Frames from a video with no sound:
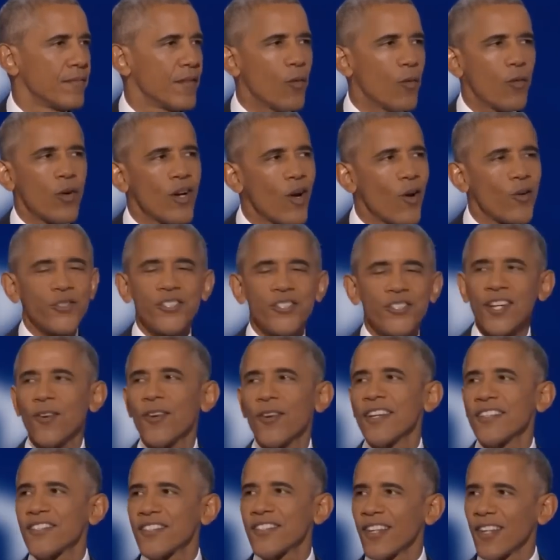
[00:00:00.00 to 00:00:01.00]
There were no
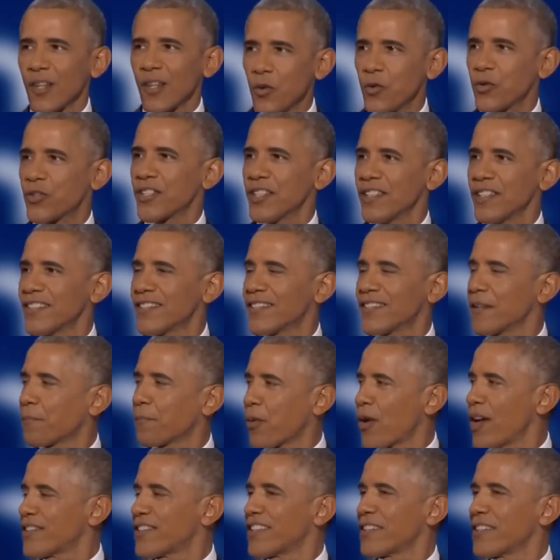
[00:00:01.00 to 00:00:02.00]
serious solutions to
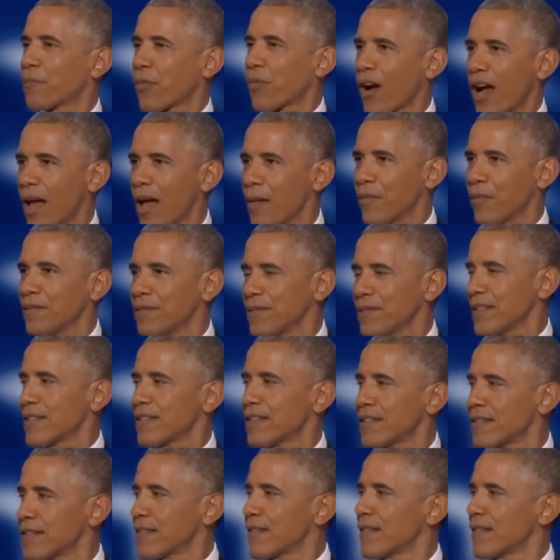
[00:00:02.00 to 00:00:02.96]
pressing problems,